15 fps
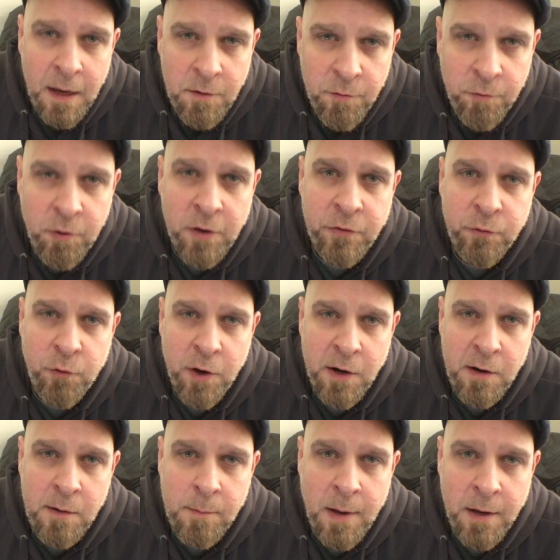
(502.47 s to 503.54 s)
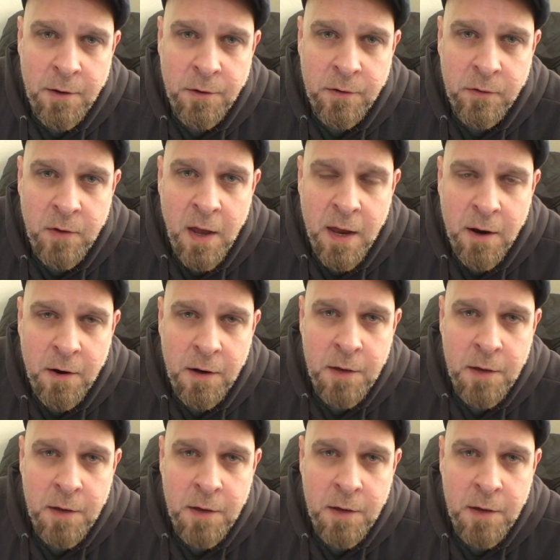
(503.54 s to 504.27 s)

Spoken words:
and frustrated about your desire.